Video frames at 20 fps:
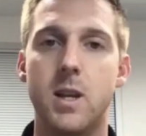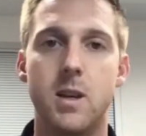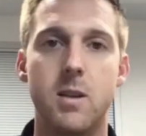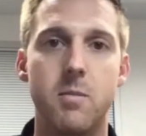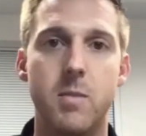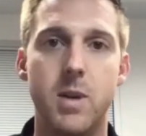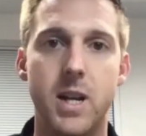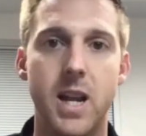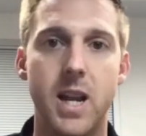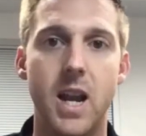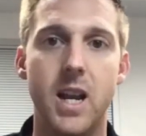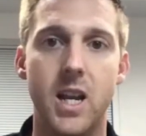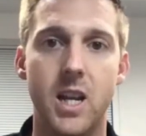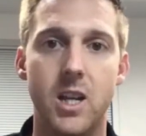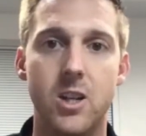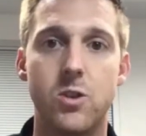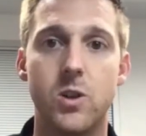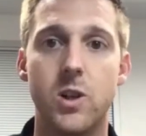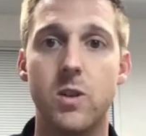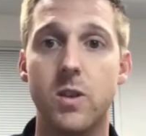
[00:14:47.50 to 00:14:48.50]
mitigating
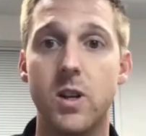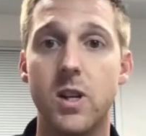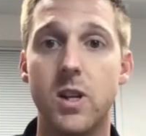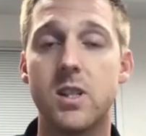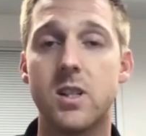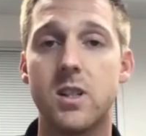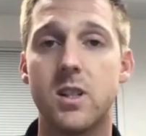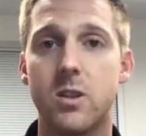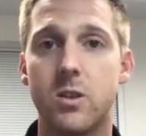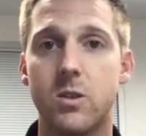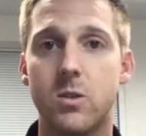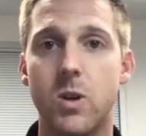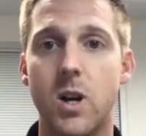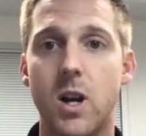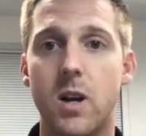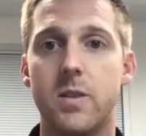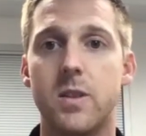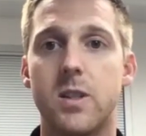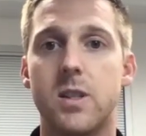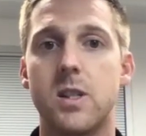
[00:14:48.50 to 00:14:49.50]
injury risk
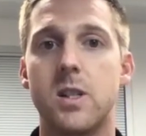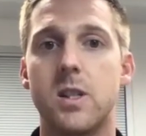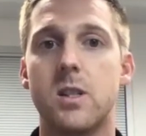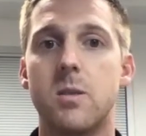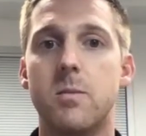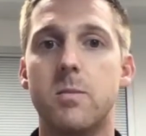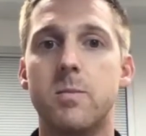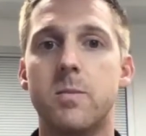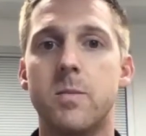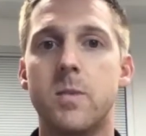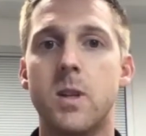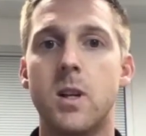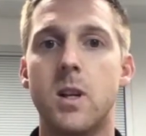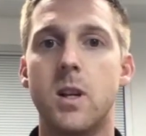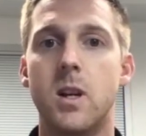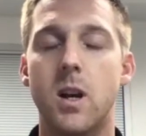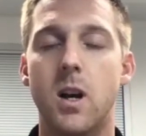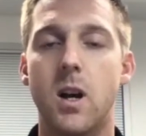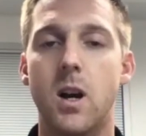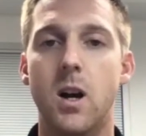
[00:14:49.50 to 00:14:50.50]
throughout the system,
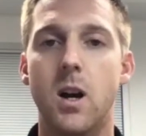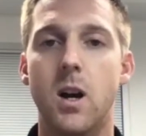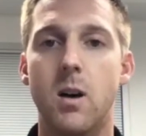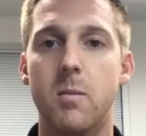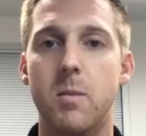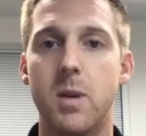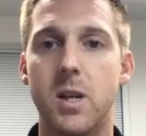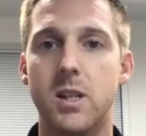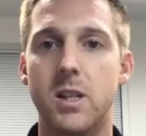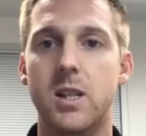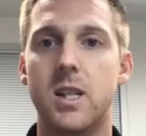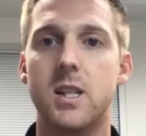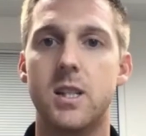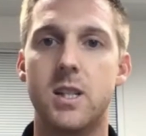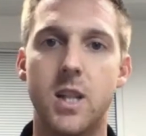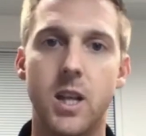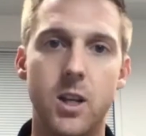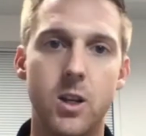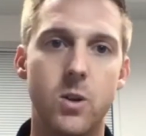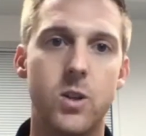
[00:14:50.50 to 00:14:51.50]
um, and
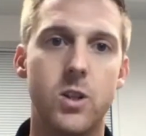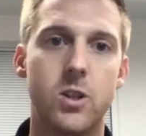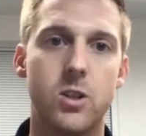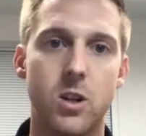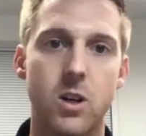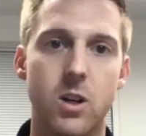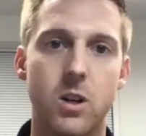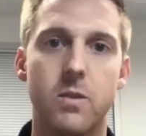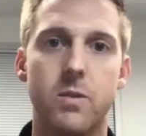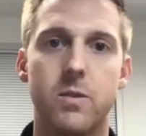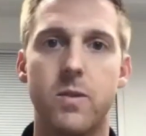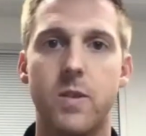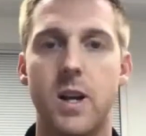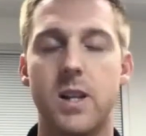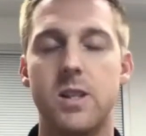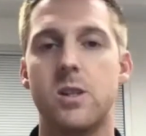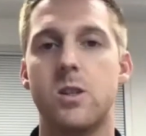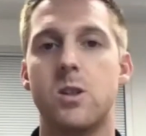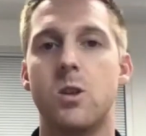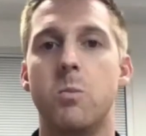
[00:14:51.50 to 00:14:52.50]
continue to serve
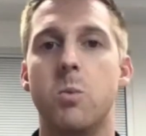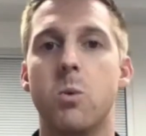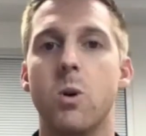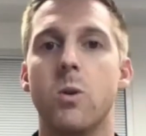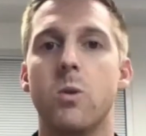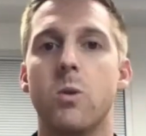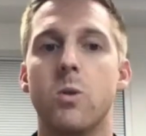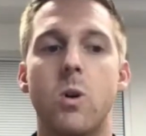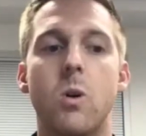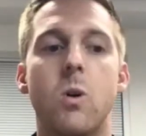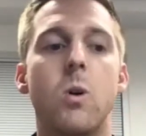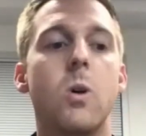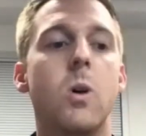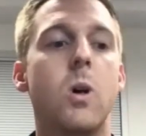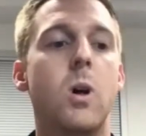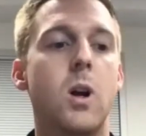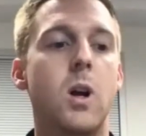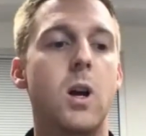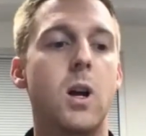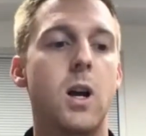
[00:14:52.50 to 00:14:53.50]
as a support role
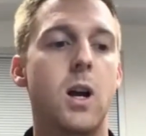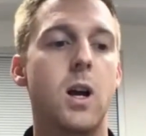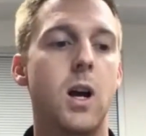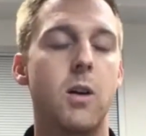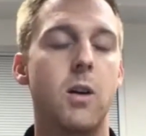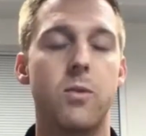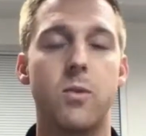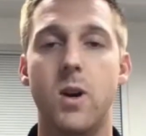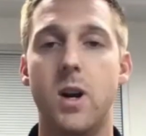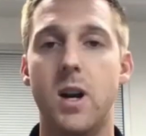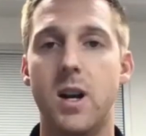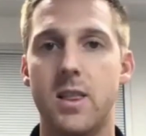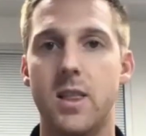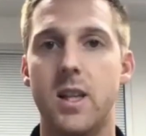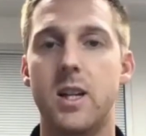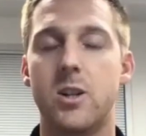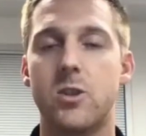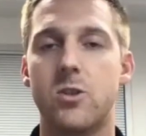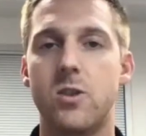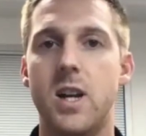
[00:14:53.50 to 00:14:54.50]
uh, for our
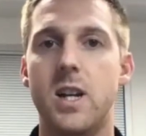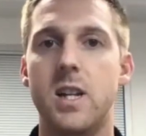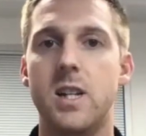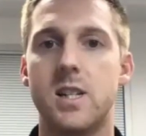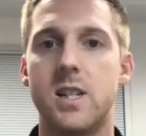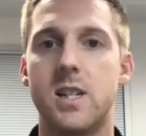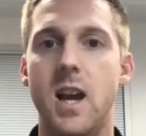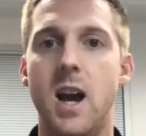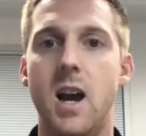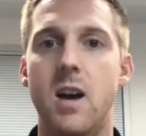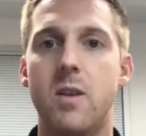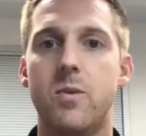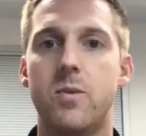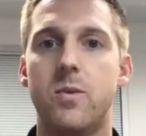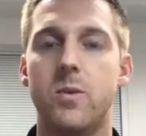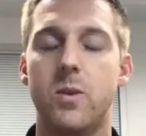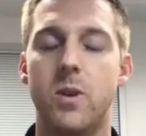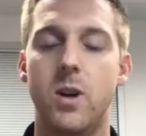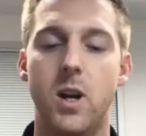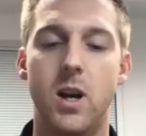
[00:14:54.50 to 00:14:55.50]
athletic training staff
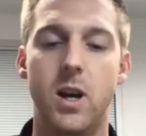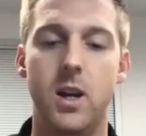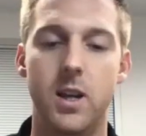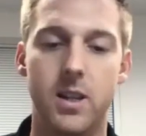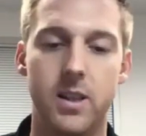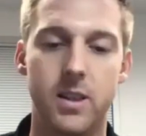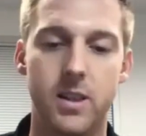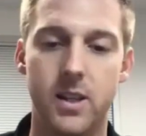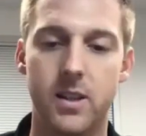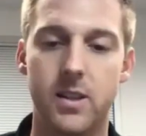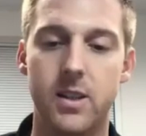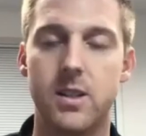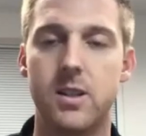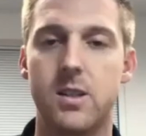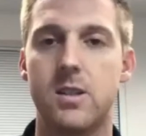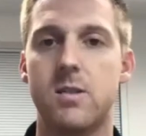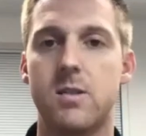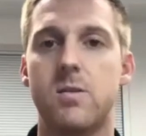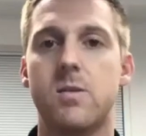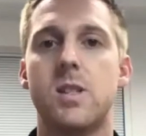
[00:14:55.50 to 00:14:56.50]
uh, in, in
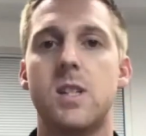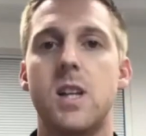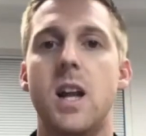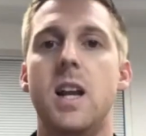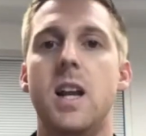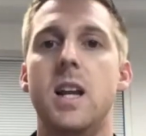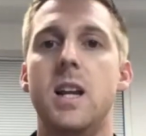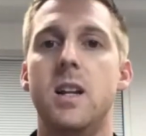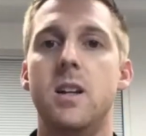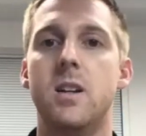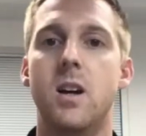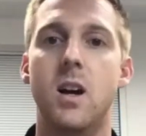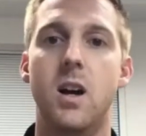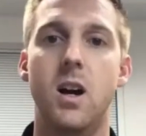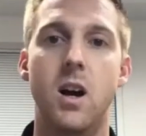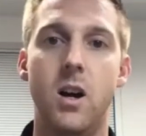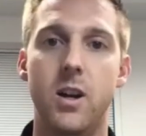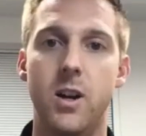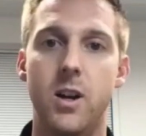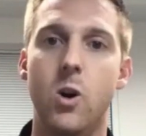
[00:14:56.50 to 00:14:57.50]
this setting uh,
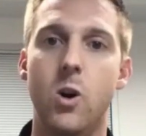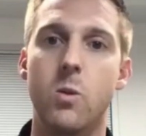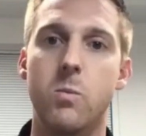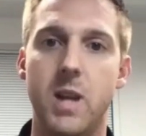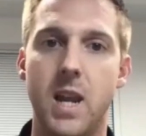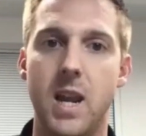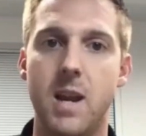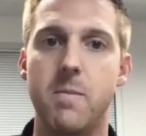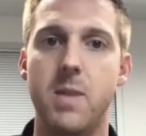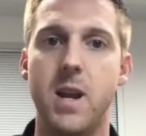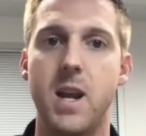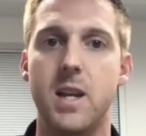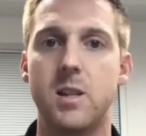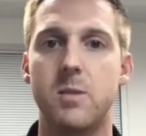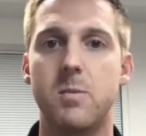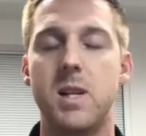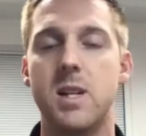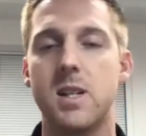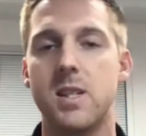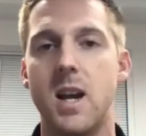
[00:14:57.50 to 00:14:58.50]
on home game days
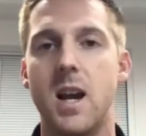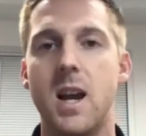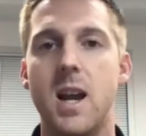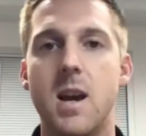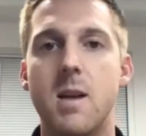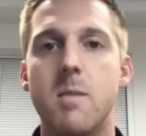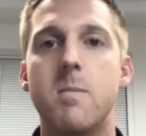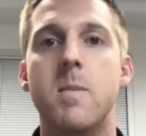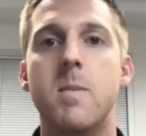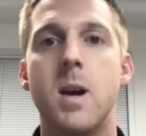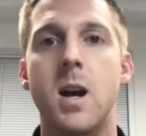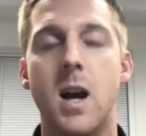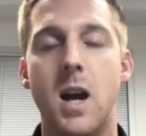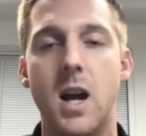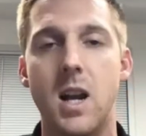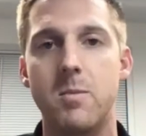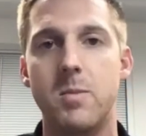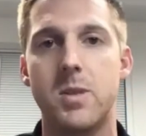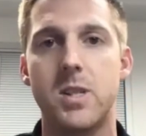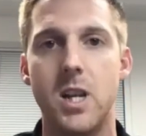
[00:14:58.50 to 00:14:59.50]
because I am I
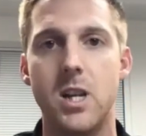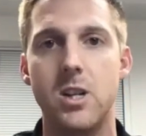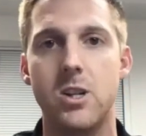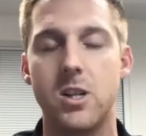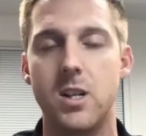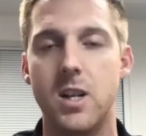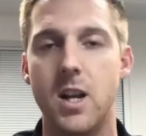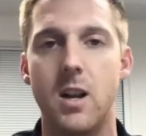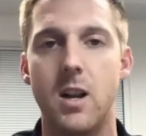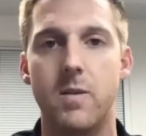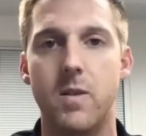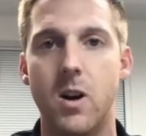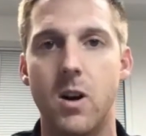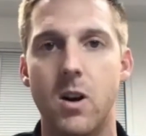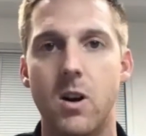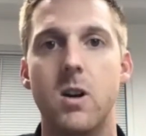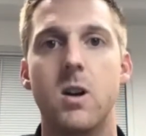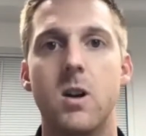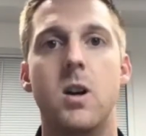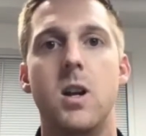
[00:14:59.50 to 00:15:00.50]
am stationed out of
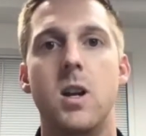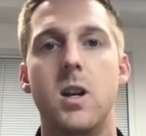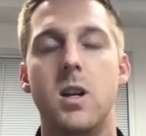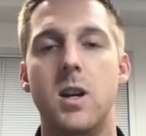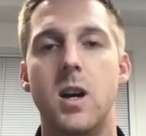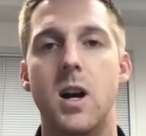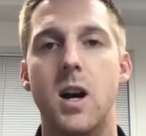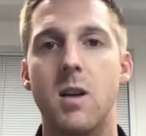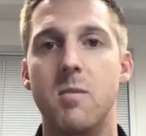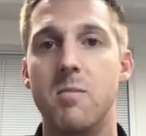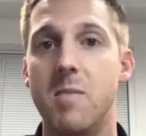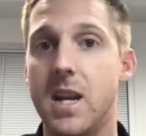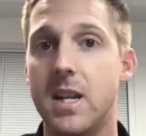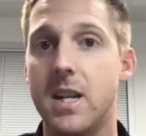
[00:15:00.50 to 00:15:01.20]
our uh, main